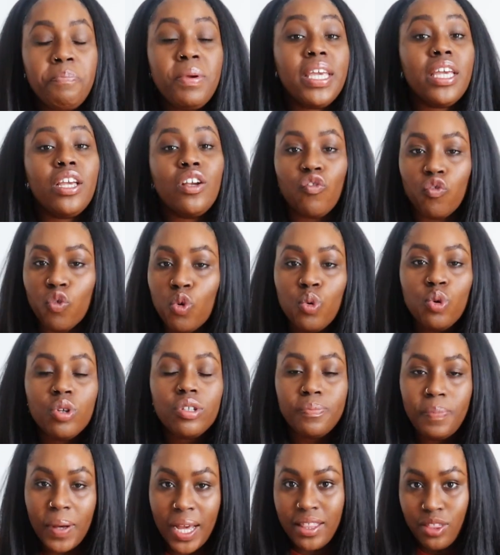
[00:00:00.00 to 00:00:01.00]
being
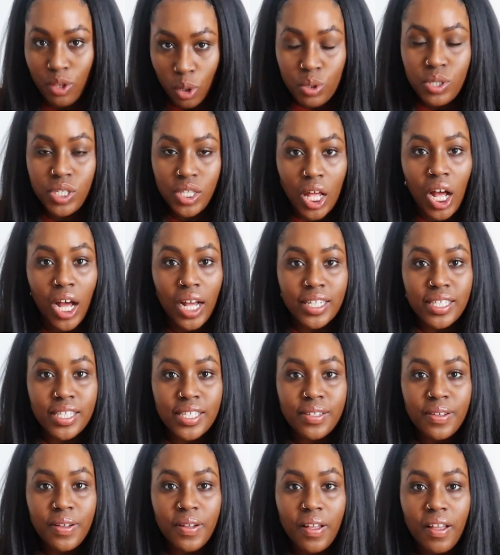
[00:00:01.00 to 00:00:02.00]
ruled by those
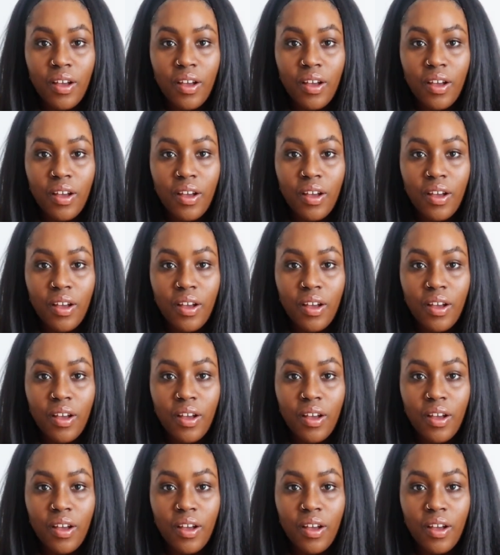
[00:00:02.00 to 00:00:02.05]
thoughts